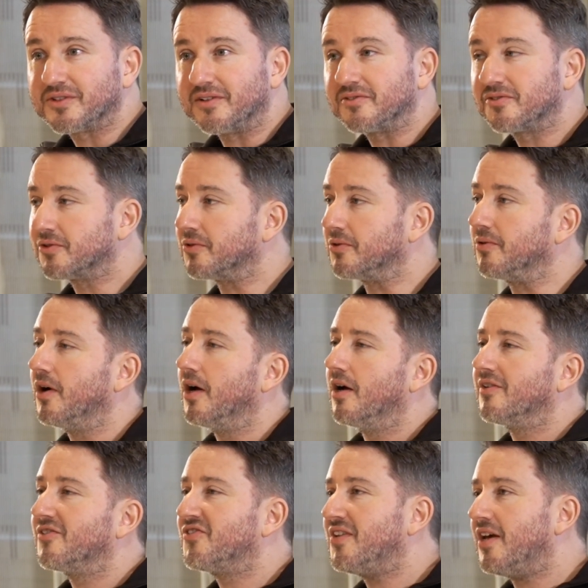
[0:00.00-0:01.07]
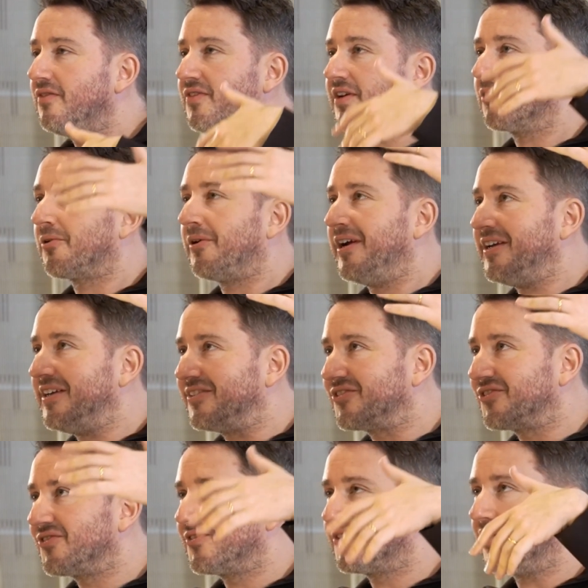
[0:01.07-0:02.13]
And so saving
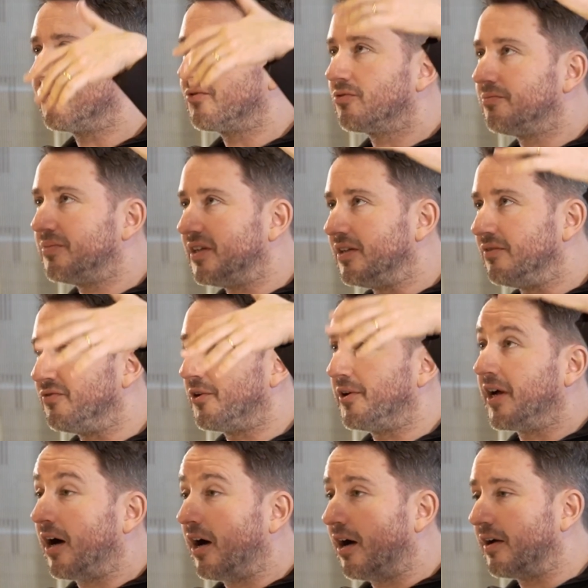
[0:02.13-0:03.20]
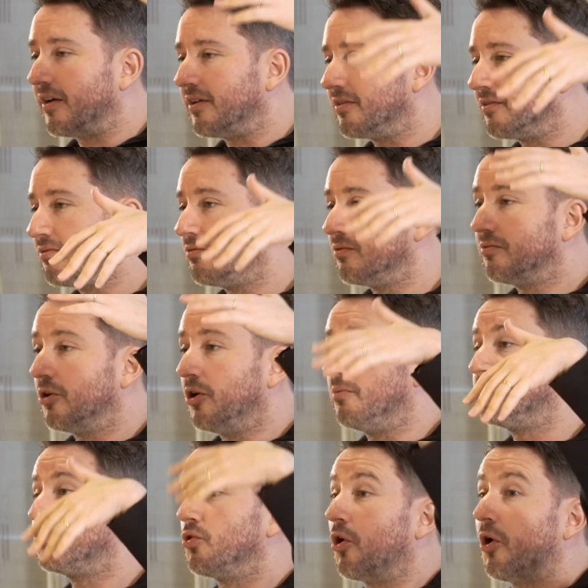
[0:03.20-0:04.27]
rates tend to be very high,
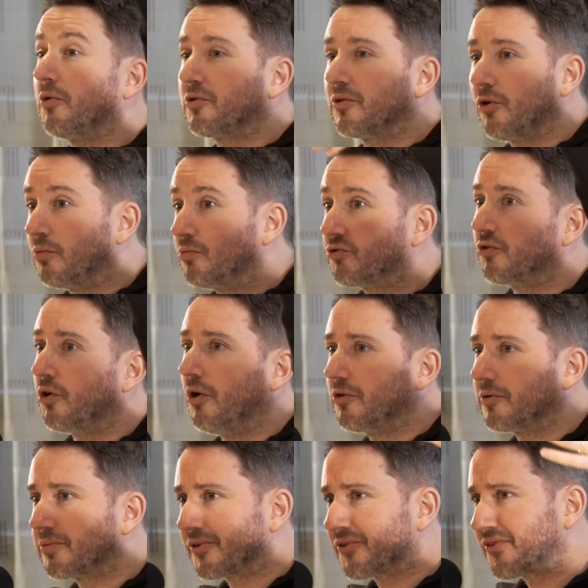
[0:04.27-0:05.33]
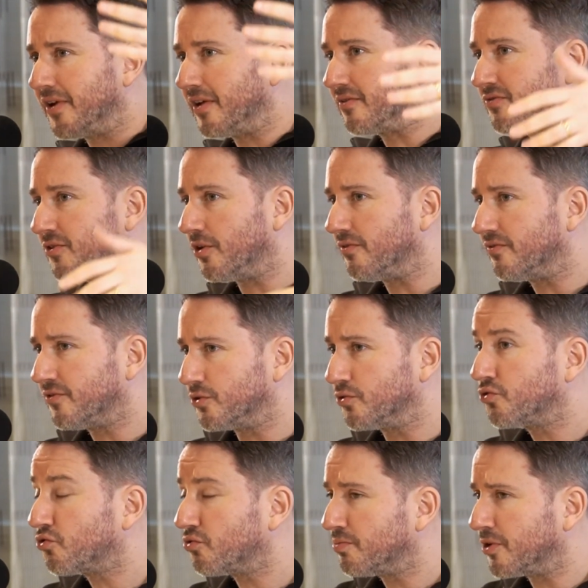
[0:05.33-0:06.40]
up to almost 100% for the
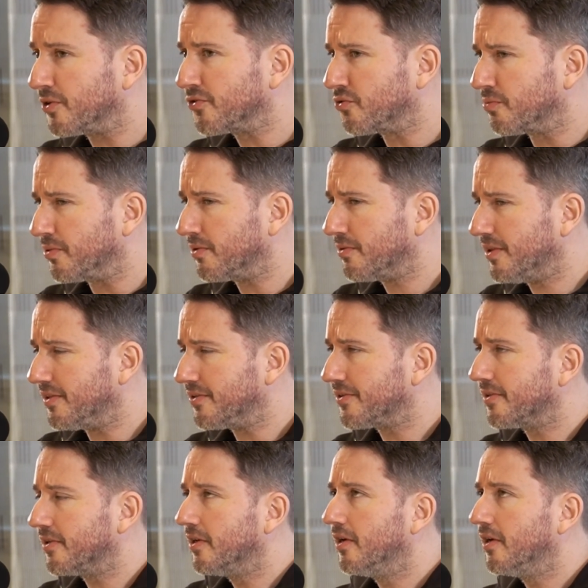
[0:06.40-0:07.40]
super rich.